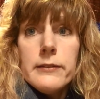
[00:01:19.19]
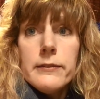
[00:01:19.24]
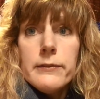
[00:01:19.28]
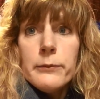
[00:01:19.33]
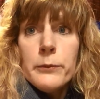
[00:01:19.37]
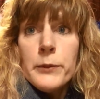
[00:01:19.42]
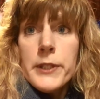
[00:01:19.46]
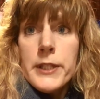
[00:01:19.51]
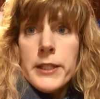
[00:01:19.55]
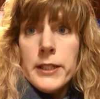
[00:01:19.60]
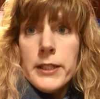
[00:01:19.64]

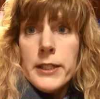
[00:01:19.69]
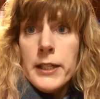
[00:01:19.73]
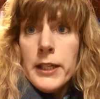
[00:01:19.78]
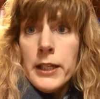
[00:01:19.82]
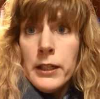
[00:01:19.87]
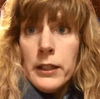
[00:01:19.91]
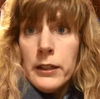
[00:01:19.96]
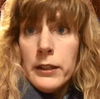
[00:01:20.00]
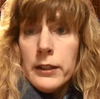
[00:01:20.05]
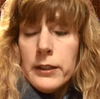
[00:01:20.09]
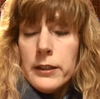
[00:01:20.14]
was
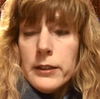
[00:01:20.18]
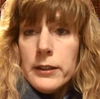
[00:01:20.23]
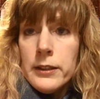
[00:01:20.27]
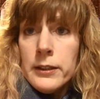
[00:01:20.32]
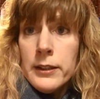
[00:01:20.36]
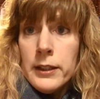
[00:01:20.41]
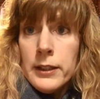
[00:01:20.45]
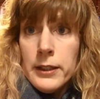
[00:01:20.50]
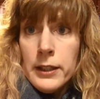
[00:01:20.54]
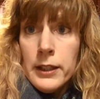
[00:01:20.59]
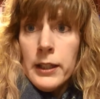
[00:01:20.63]
entailed
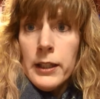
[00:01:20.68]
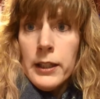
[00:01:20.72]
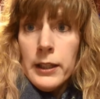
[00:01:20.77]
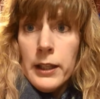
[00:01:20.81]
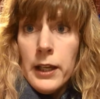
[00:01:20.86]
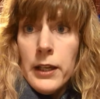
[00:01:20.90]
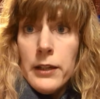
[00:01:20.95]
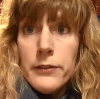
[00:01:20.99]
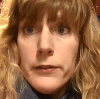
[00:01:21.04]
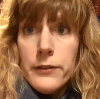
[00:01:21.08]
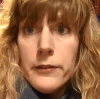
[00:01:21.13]
in the daily
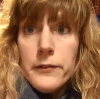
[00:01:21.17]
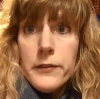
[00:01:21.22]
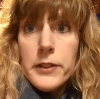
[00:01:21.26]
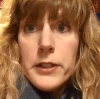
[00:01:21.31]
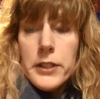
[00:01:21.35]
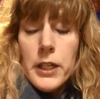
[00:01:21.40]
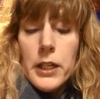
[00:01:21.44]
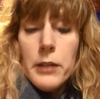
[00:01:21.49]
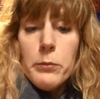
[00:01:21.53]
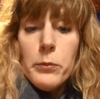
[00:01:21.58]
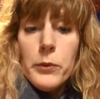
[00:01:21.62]
life of a
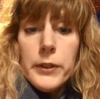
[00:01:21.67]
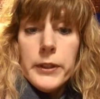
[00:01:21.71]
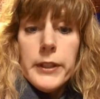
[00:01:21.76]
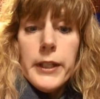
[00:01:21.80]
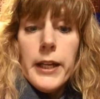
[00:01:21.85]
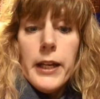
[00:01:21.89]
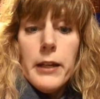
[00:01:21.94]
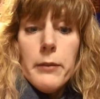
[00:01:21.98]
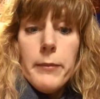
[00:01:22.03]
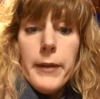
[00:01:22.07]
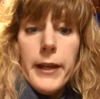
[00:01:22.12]
type 1
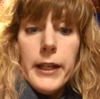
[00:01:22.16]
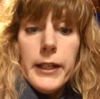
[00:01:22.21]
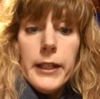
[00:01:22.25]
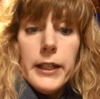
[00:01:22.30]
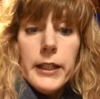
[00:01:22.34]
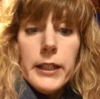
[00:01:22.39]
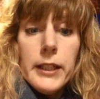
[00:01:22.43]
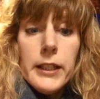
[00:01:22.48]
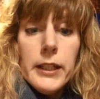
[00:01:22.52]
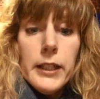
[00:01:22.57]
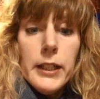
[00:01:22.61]

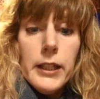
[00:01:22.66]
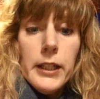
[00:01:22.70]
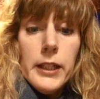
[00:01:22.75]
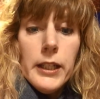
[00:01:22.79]
diabetic.